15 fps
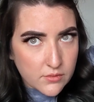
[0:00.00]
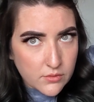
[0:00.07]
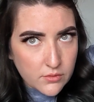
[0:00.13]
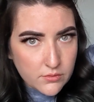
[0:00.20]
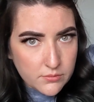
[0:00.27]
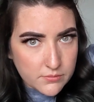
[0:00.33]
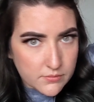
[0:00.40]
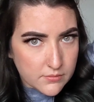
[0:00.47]

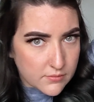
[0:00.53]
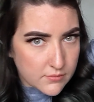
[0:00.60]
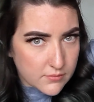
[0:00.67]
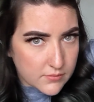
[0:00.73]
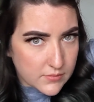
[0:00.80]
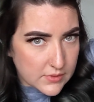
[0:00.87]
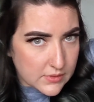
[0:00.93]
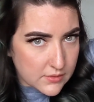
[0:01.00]
ooh,
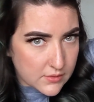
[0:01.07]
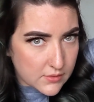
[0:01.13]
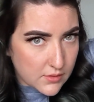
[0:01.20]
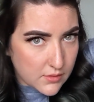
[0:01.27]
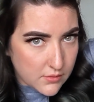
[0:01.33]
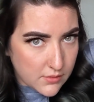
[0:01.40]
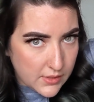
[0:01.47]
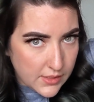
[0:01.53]

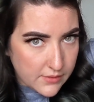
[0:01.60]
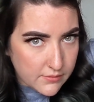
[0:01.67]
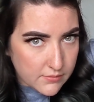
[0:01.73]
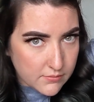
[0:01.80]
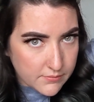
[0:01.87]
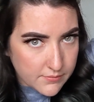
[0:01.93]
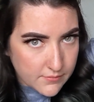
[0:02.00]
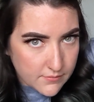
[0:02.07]
go ahead,
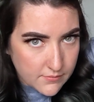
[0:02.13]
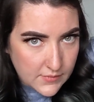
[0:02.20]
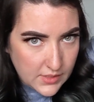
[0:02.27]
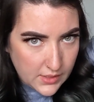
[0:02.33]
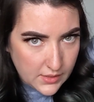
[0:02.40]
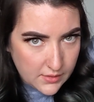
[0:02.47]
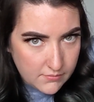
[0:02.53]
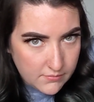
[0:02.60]

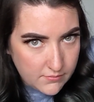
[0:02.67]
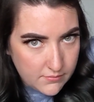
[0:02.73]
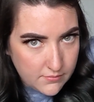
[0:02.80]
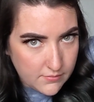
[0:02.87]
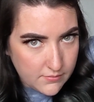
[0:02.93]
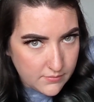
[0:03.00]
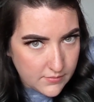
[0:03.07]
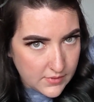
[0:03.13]
hang on.
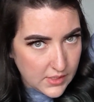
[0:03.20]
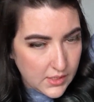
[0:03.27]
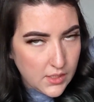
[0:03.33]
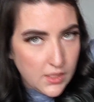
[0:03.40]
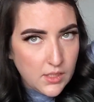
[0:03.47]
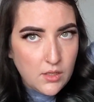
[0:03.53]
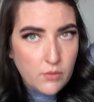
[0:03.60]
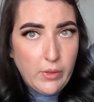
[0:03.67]

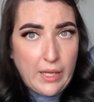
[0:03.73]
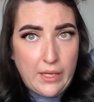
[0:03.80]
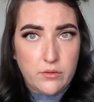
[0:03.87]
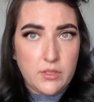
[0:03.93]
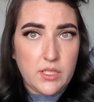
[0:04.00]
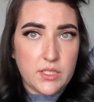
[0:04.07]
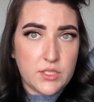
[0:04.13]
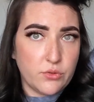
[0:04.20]

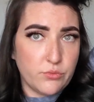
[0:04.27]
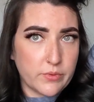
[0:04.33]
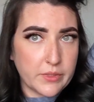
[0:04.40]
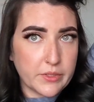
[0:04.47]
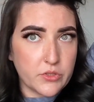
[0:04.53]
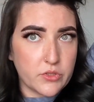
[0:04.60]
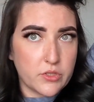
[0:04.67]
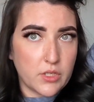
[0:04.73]
Wow, it's a
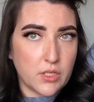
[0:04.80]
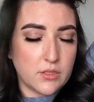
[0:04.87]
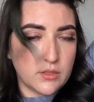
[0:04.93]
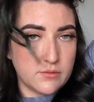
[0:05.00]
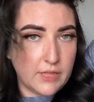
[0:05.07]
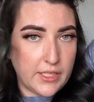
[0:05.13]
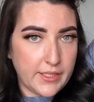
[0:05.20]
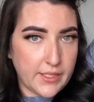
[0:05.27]
real
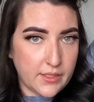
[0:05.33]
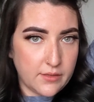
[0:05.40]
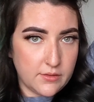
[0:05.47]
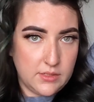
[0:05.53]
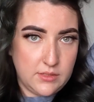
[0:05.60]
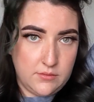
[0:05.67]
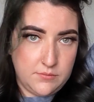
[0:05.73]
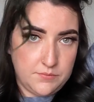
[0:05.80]
struggle right now.